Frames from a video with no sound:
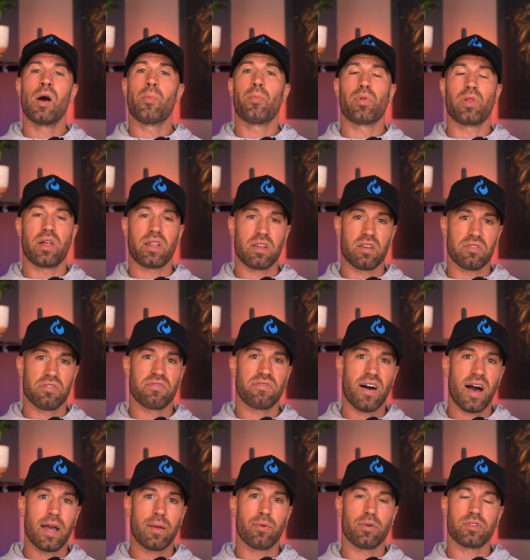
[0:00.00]
plenty of
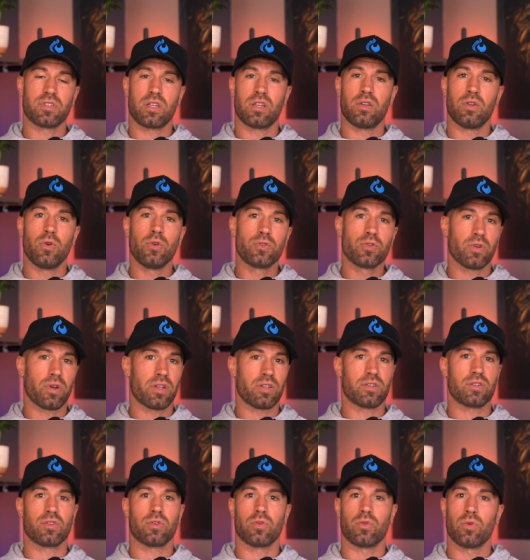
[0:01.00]
fibers and
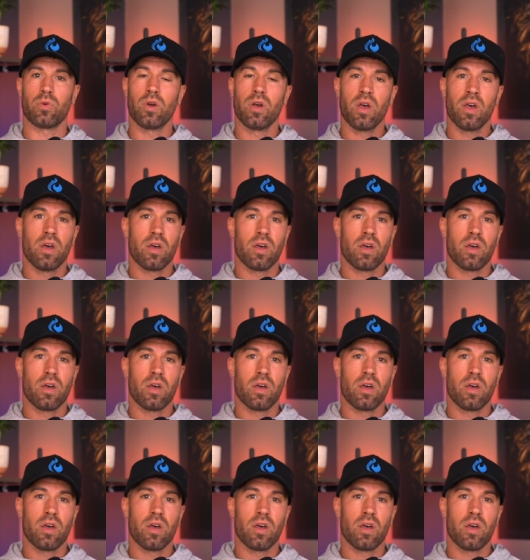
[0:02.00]
nutrients through,